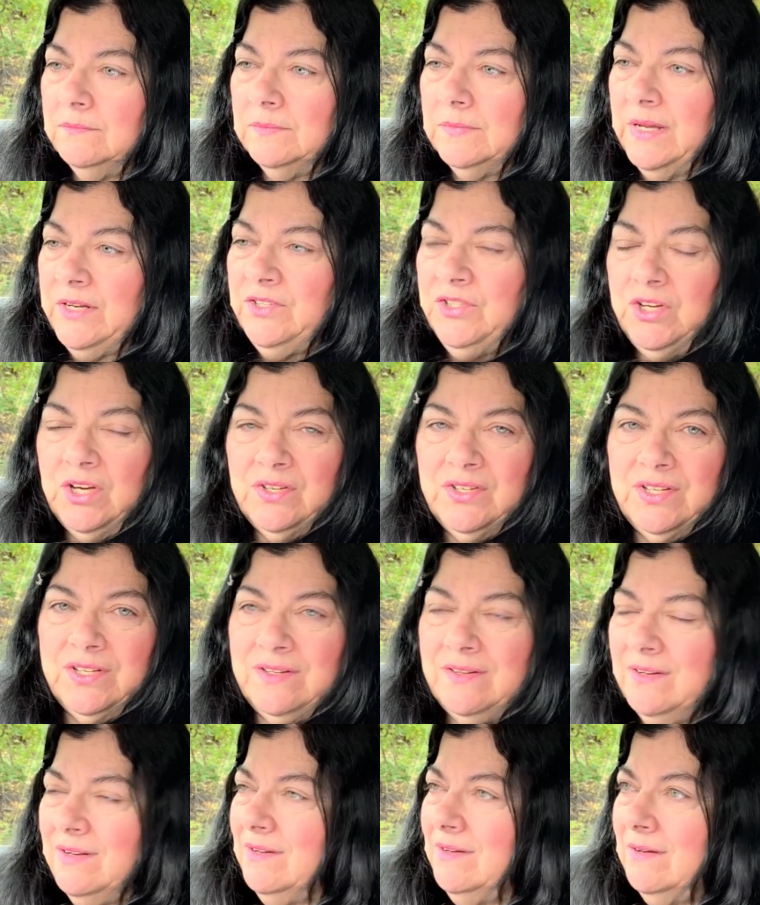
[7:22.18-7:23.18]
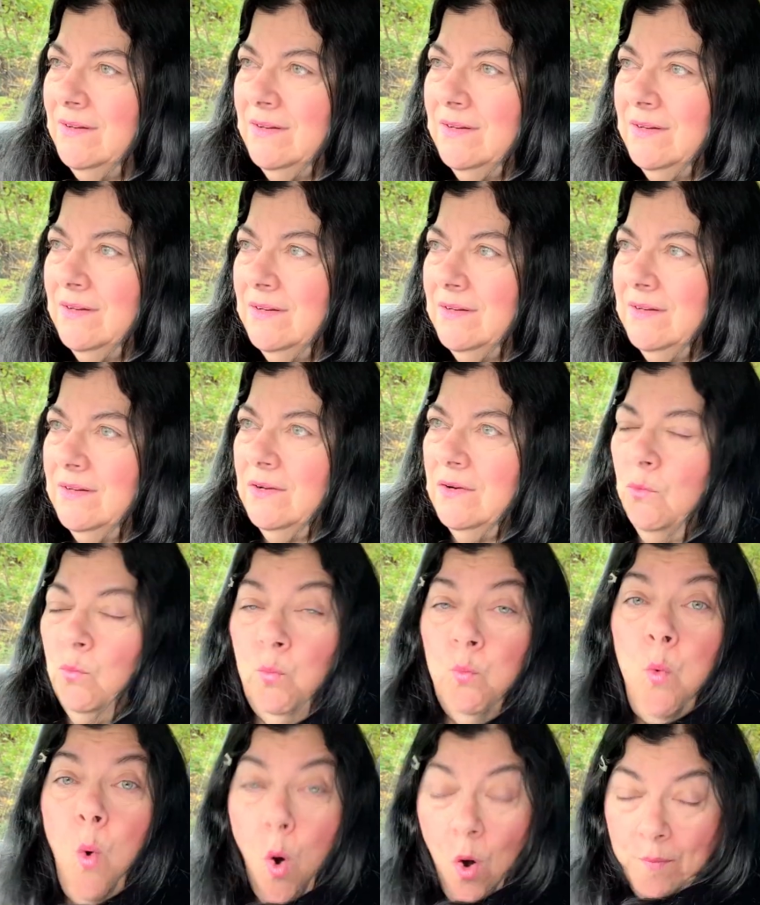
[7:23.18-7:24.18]
It's just
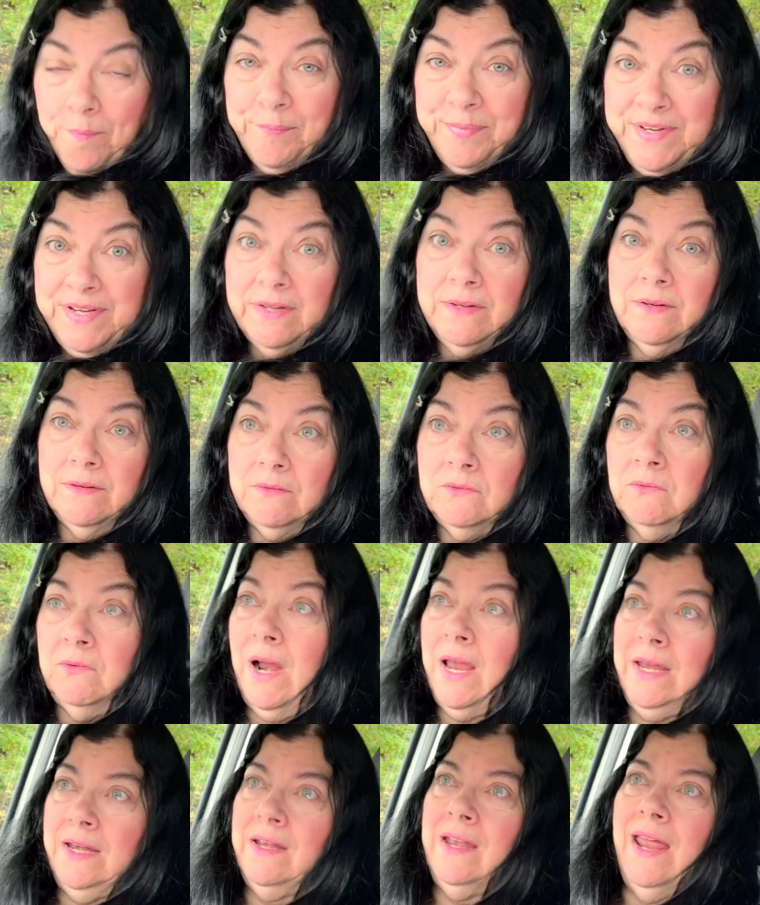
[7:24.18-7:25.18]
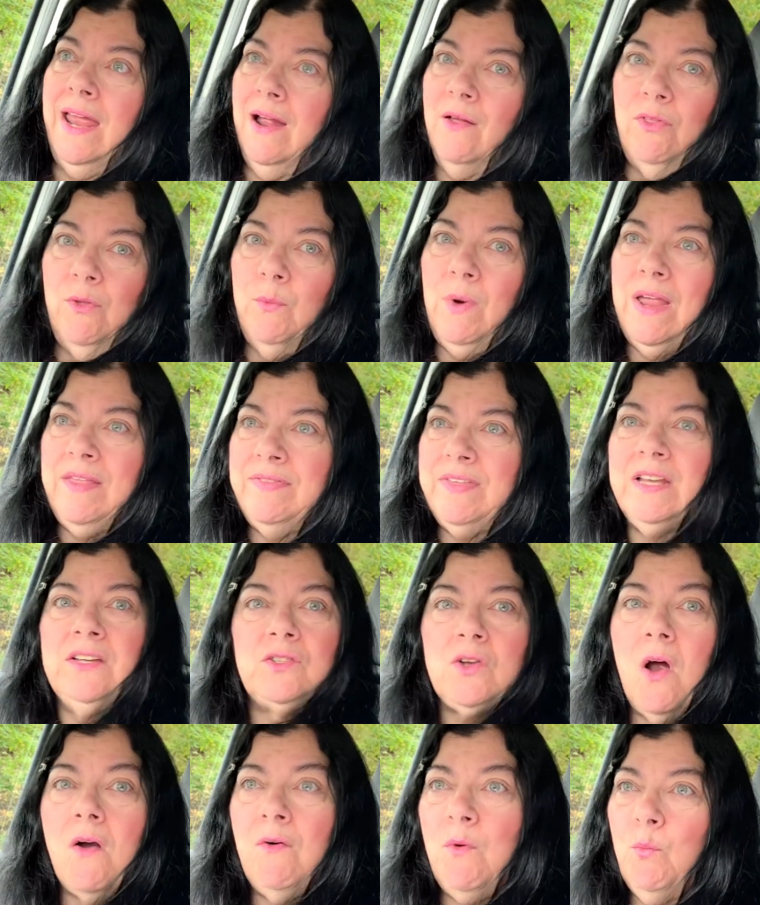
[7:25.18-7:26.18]
warped right now the way
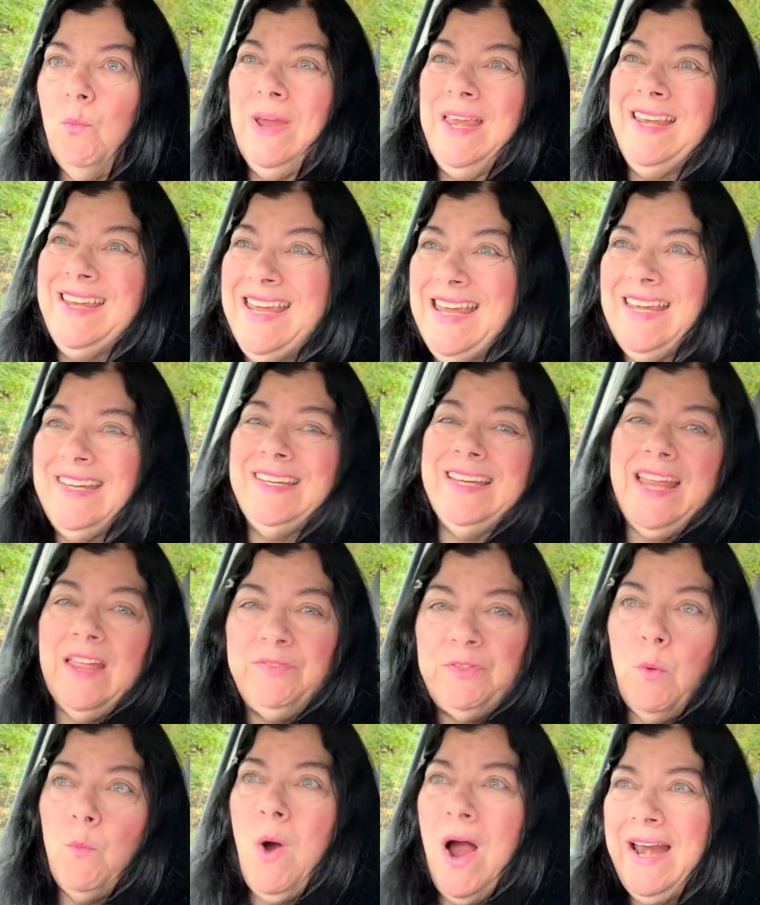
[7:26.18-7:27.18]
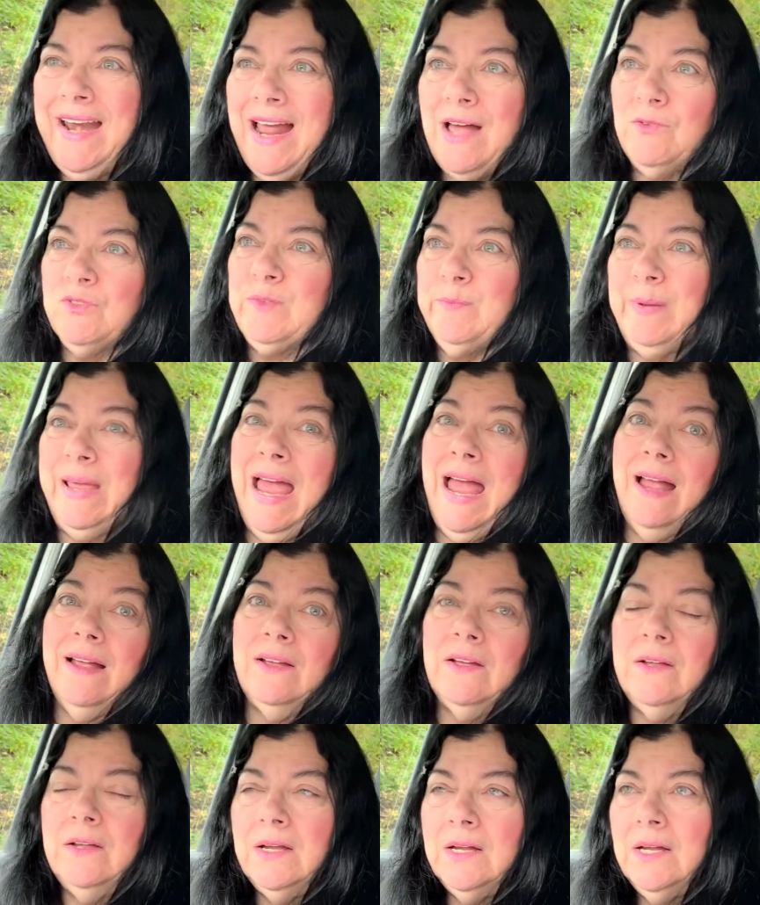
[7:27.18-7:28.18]
things are, and we need to get the White House
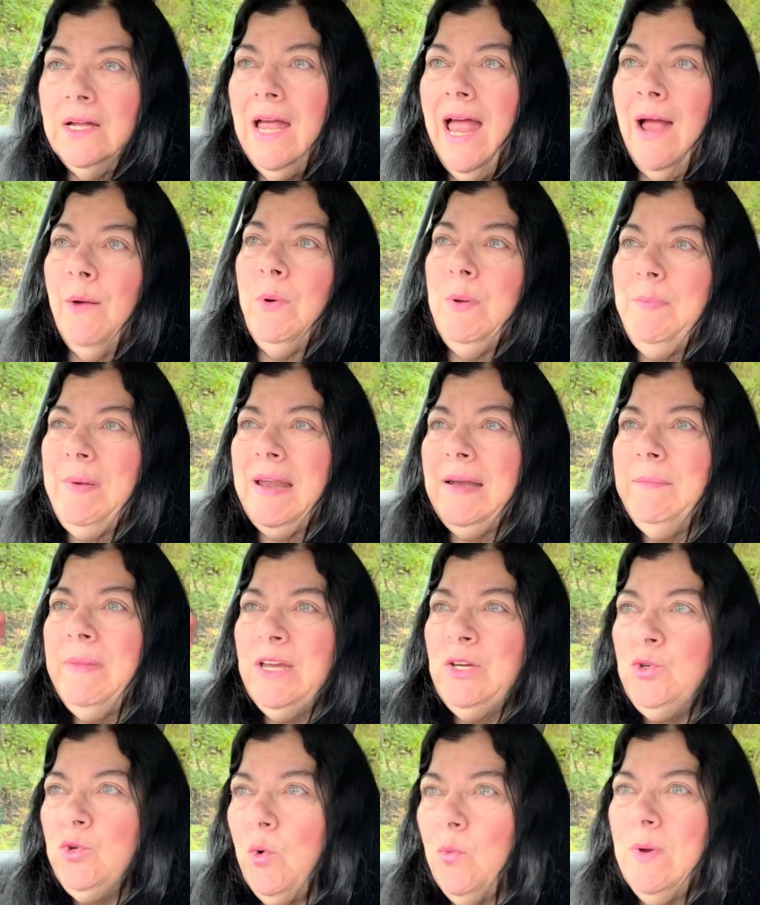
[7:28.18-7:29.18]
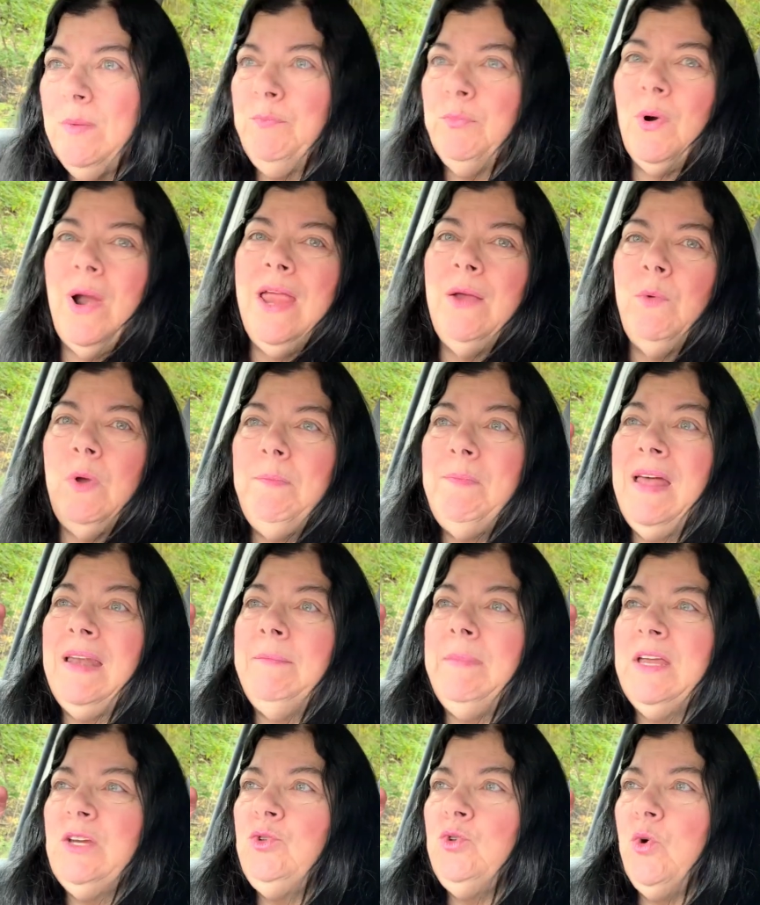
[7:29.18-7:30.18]
back. And we better make sure we pray, and we
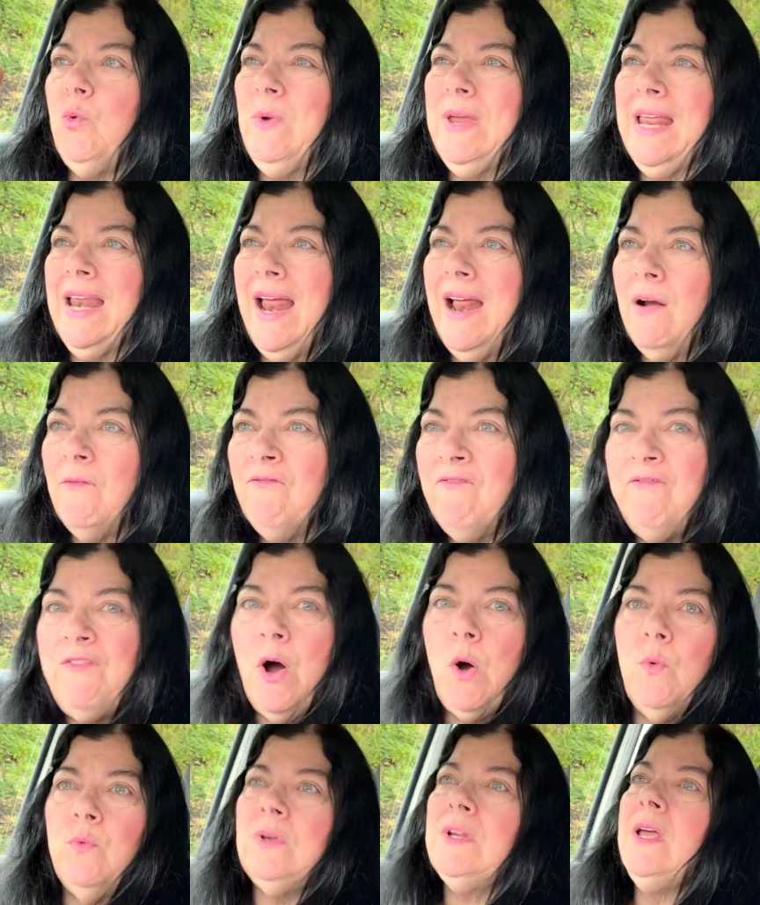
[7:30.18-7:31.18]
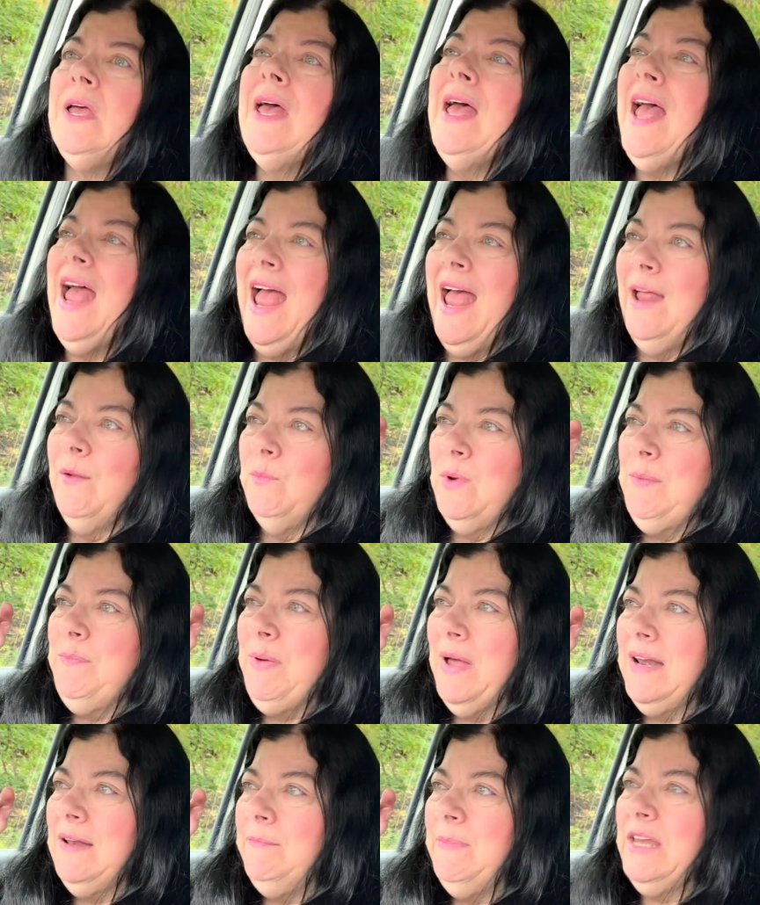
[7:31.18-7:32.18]
better make sure we get out and vote, and we
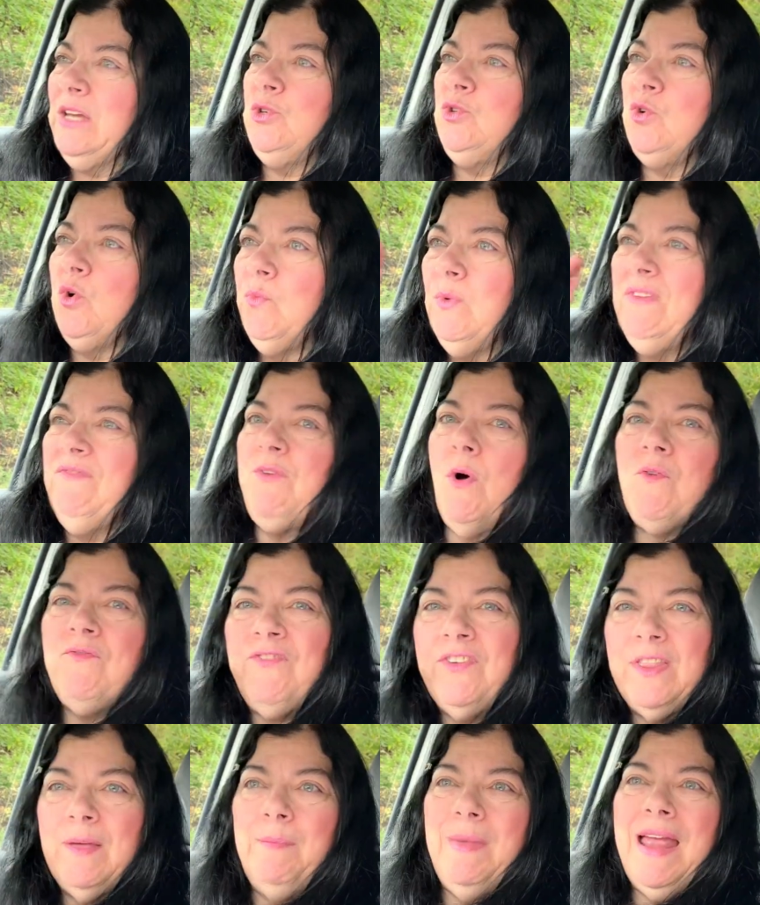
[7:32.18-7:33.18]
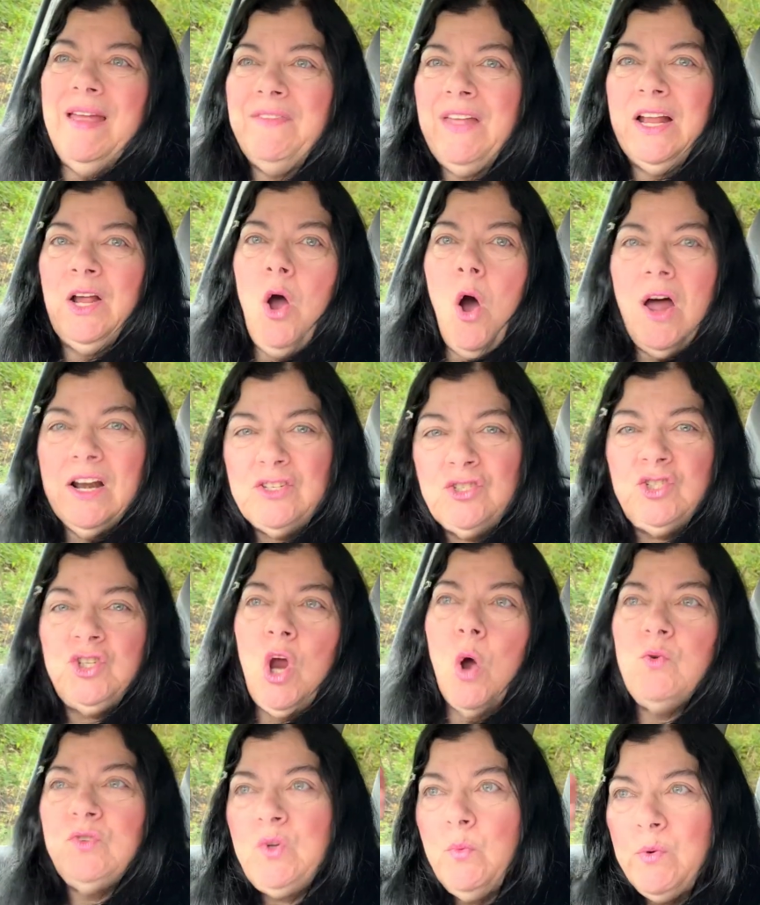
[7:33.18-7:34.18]
better make sure we vote for the man that God has
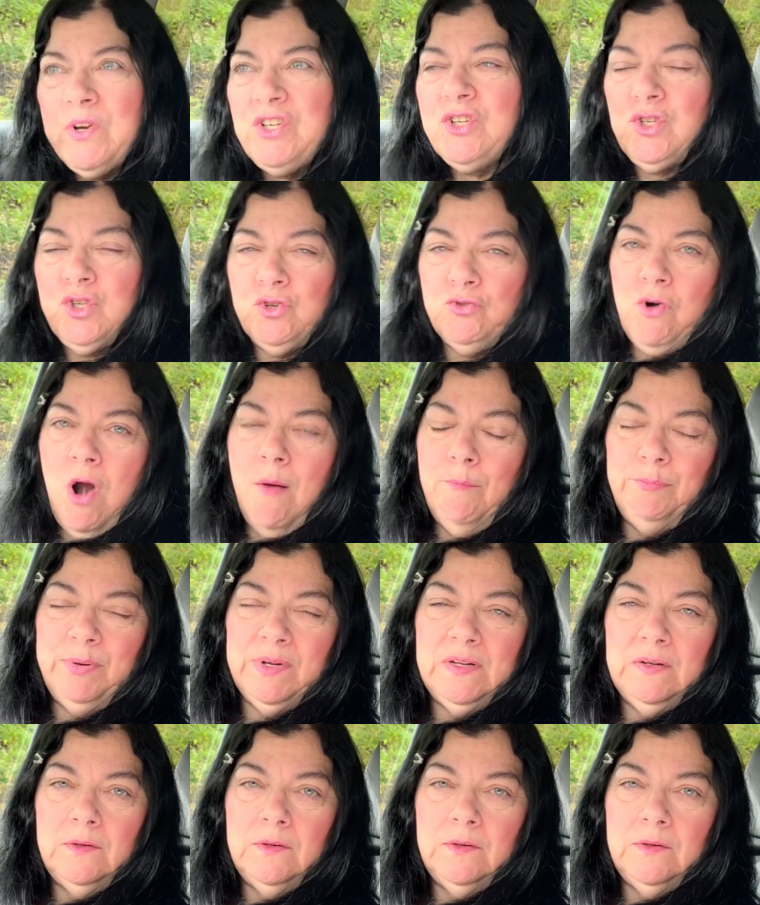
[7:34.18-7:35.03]
chosen, which is Trump.